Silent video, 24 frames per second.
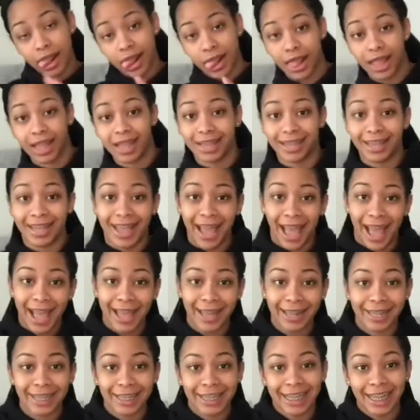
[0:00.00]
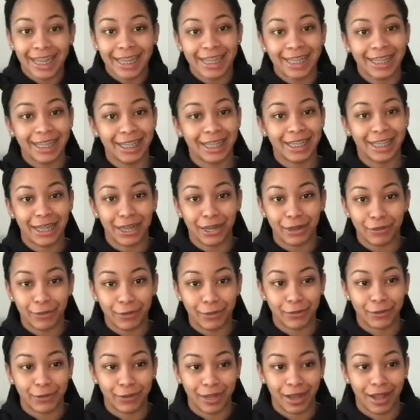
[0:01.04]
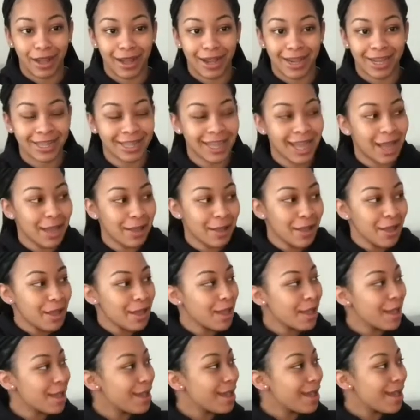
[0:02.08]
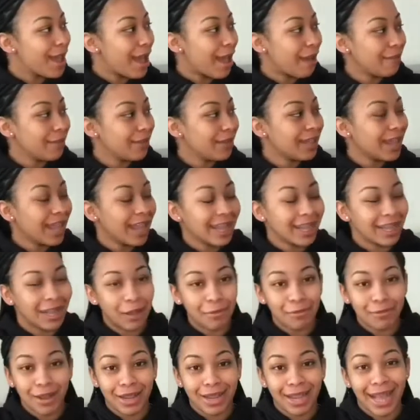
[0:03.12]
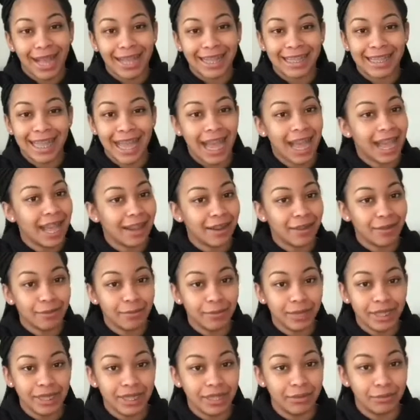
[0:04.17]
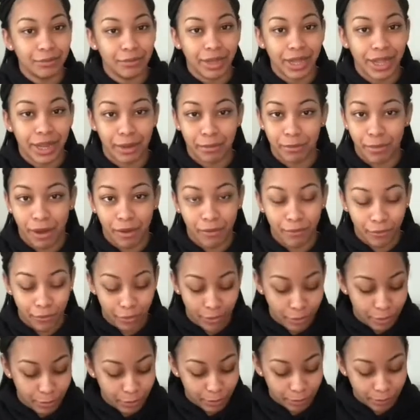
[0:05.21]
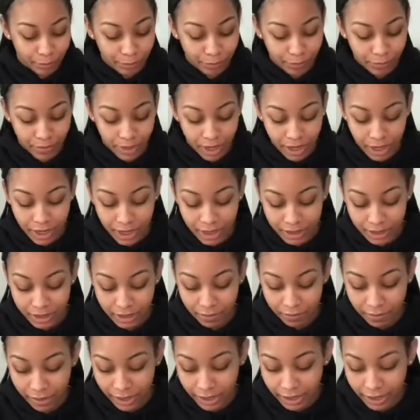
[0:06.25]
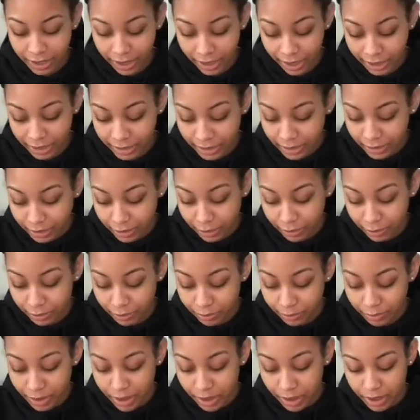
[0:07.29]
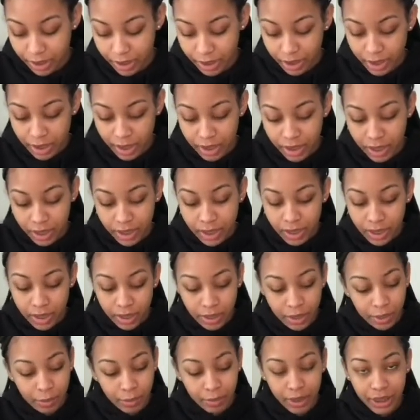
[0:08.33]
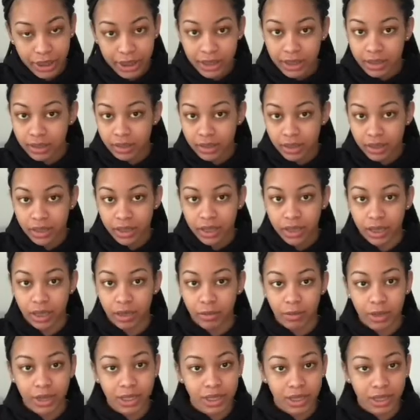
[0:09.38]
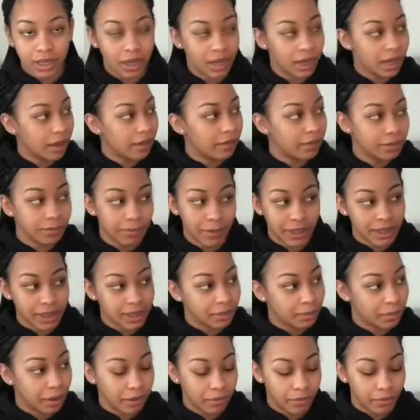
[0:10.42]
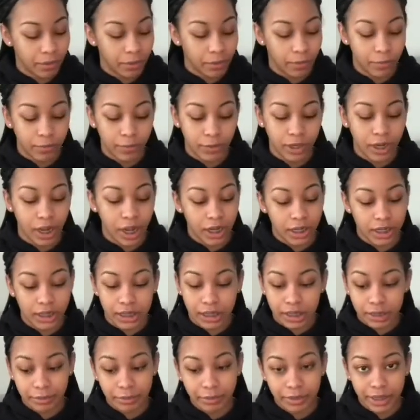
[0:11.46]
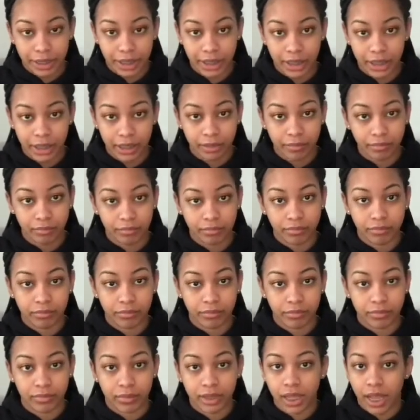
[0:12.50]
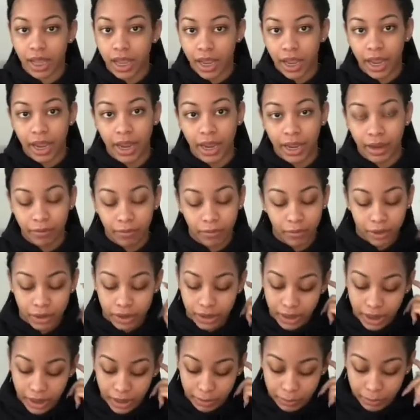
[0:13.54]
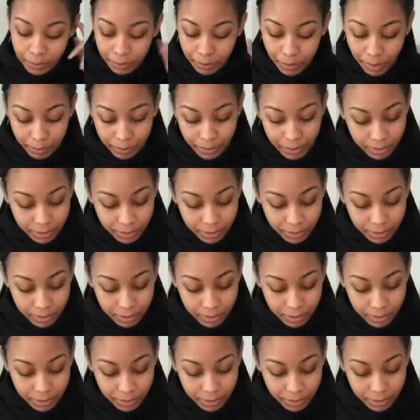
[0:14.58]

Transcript: Yeah, I had to change the scenery for y'all because I feel like y'all probably got tired of me being in my room and stuff like that. So, and plus, it wasn't enough space in my room for y'all to see me eat and for the thing to be propped up.